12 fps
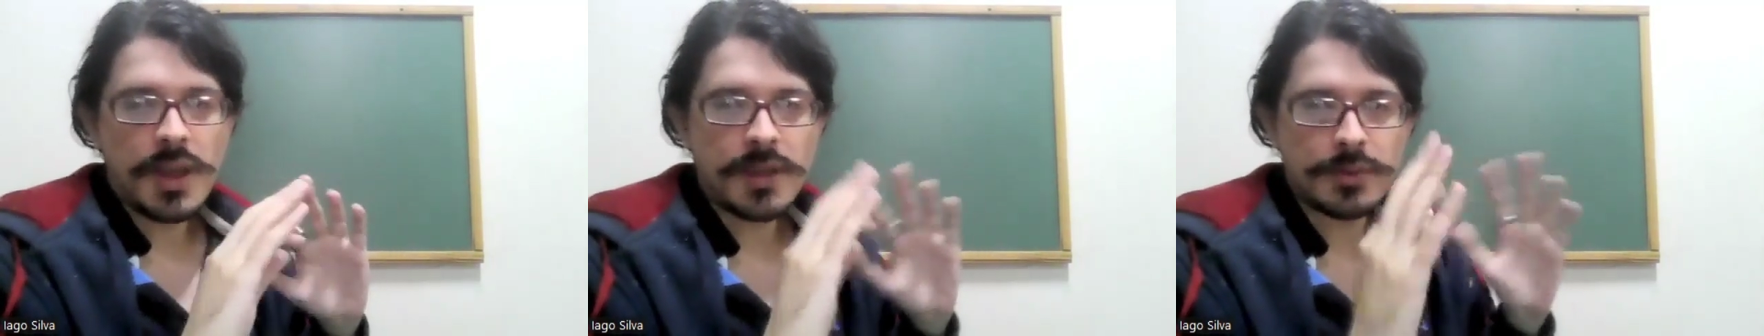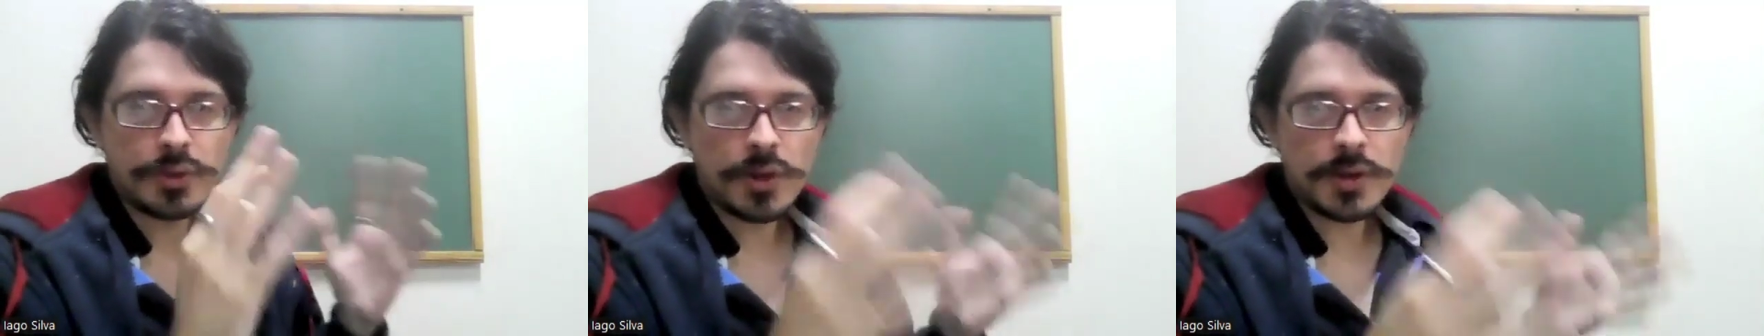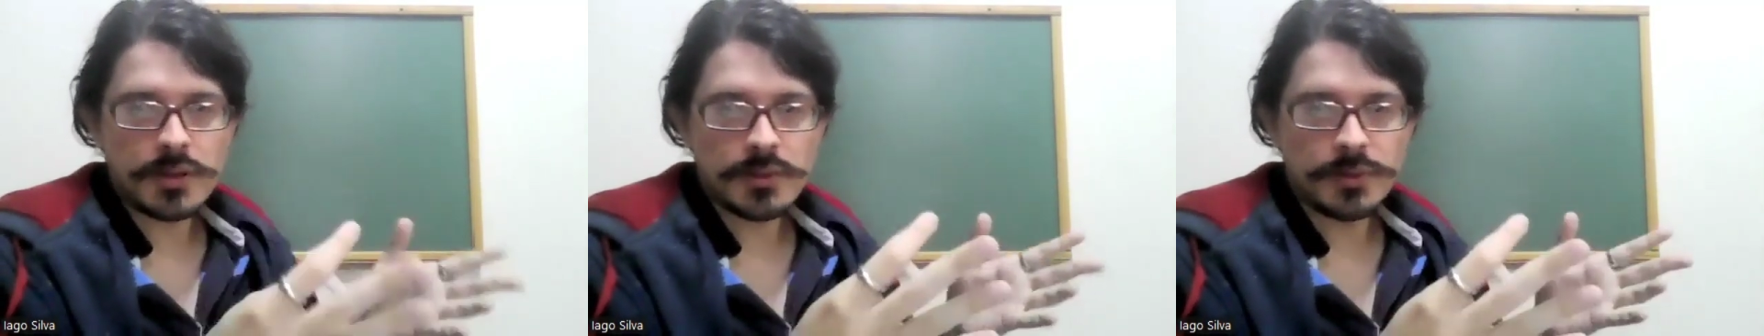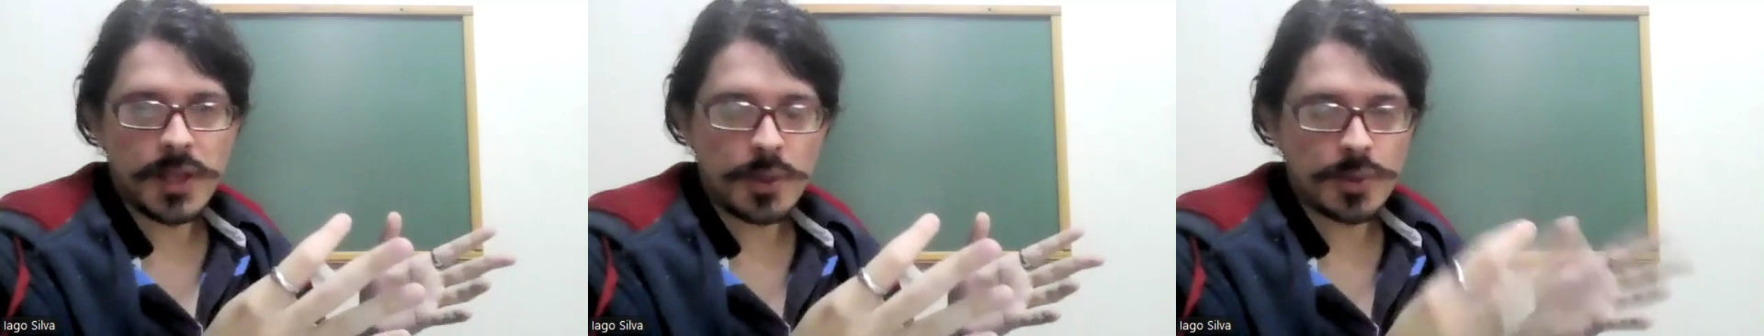have a sort
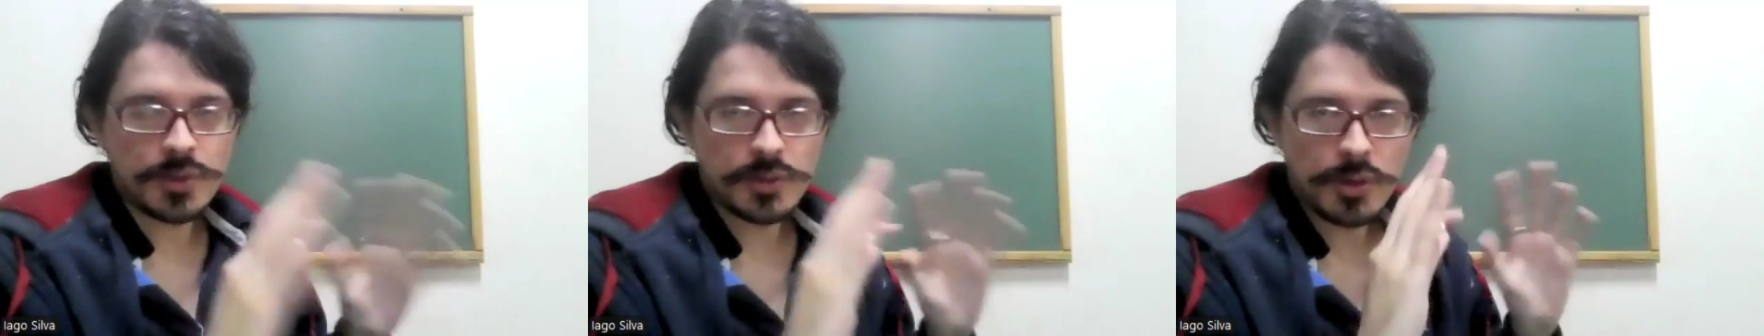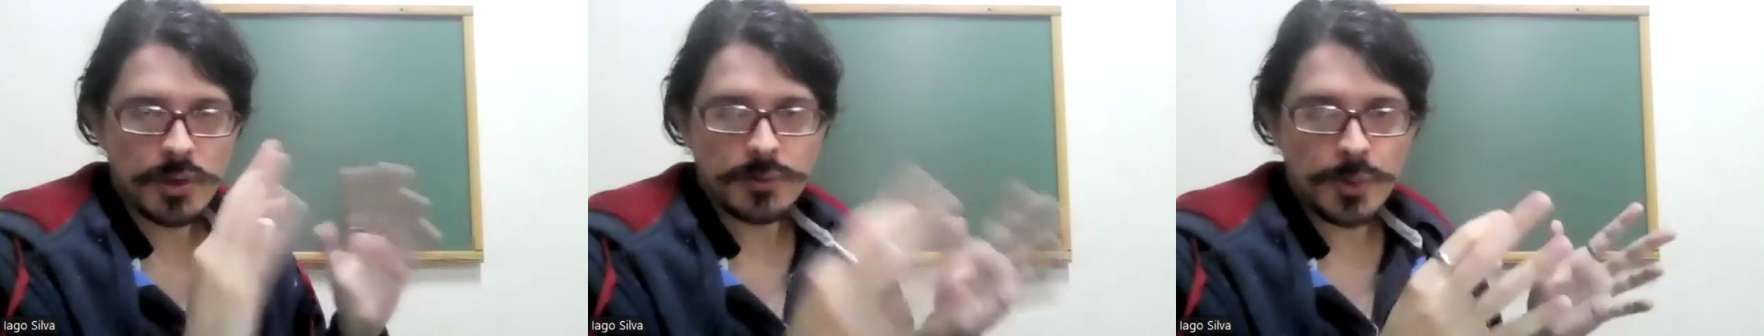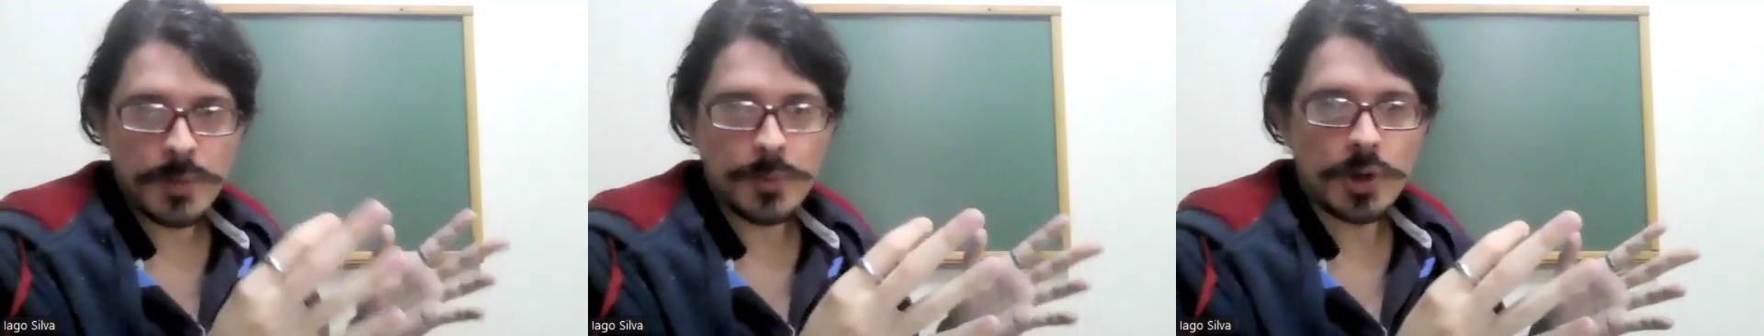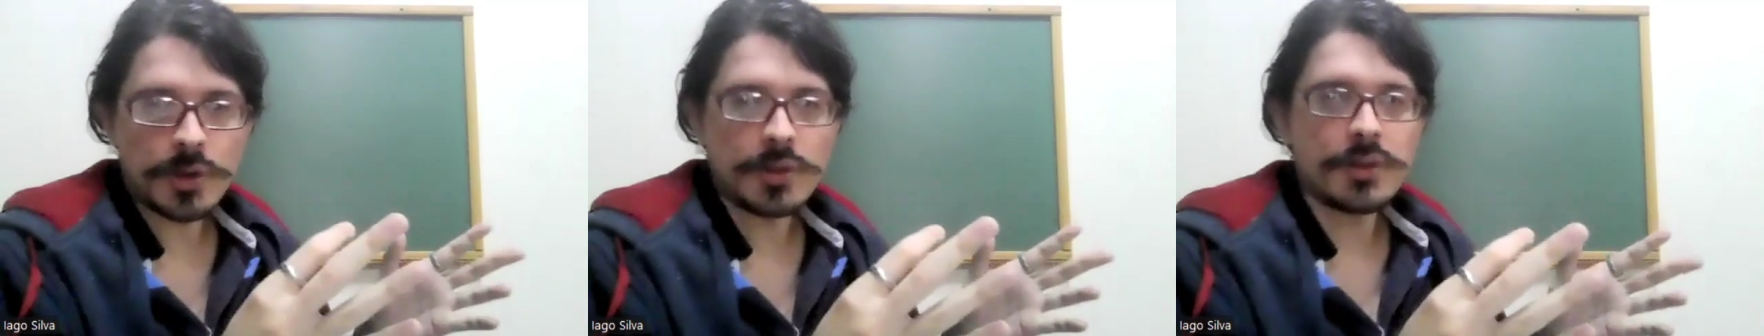of language, a sort of
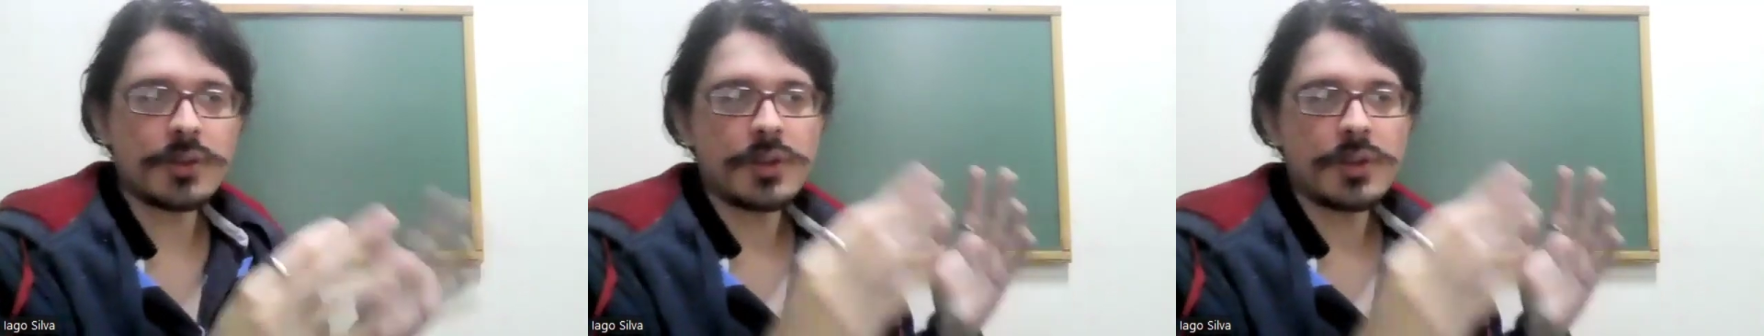framework